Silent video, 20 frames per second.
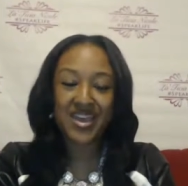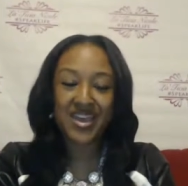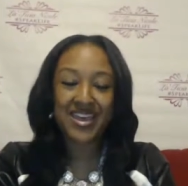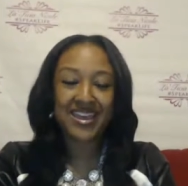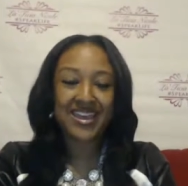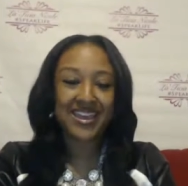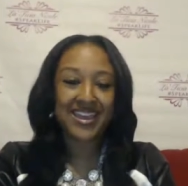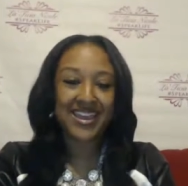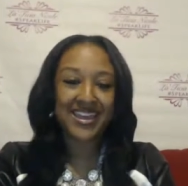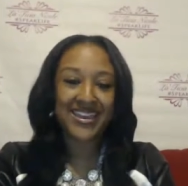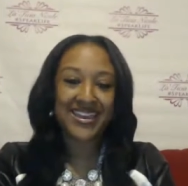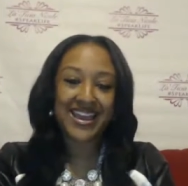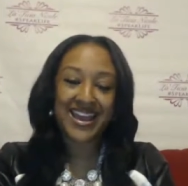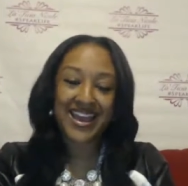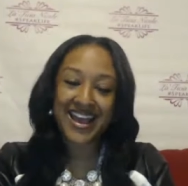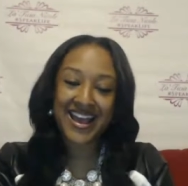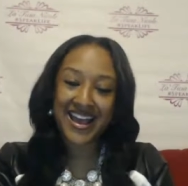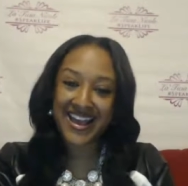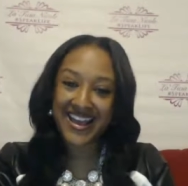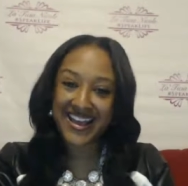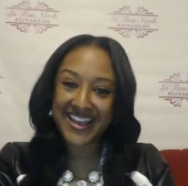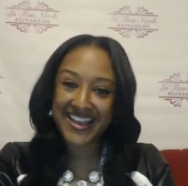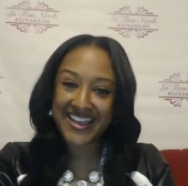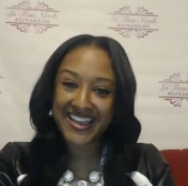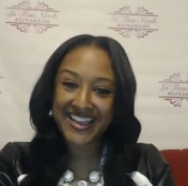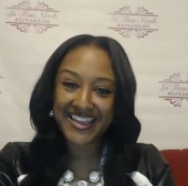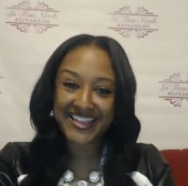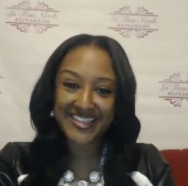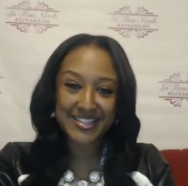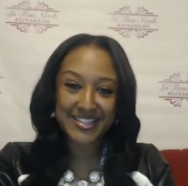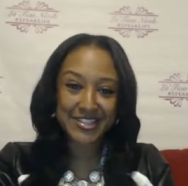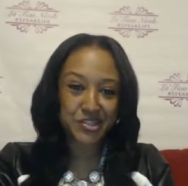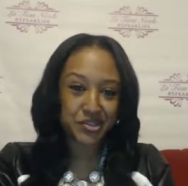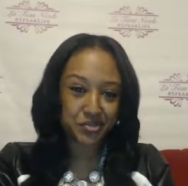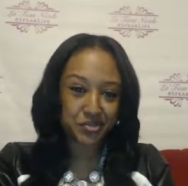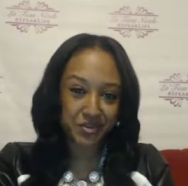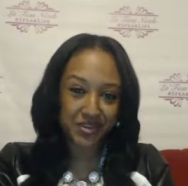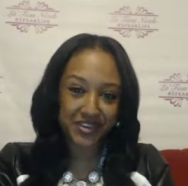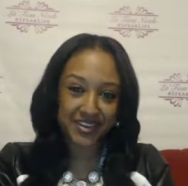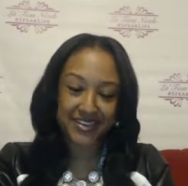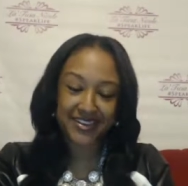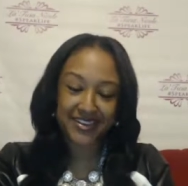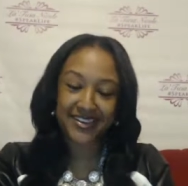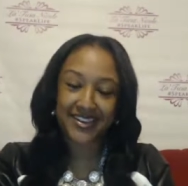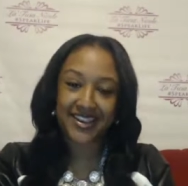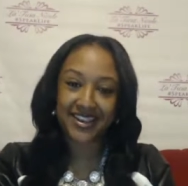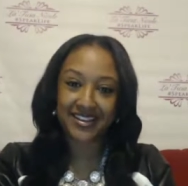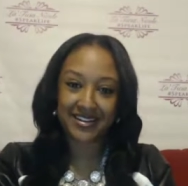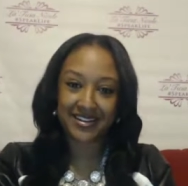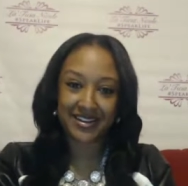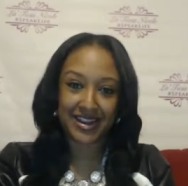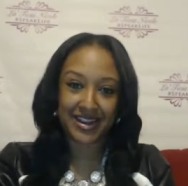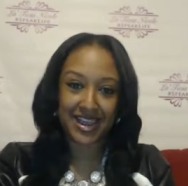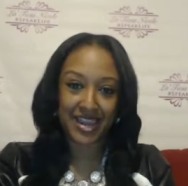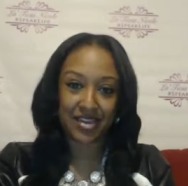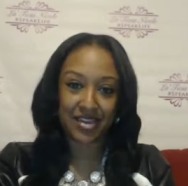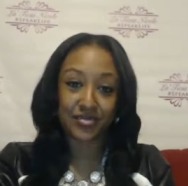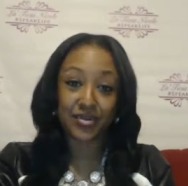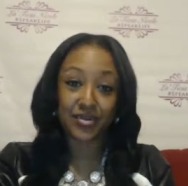and I speak life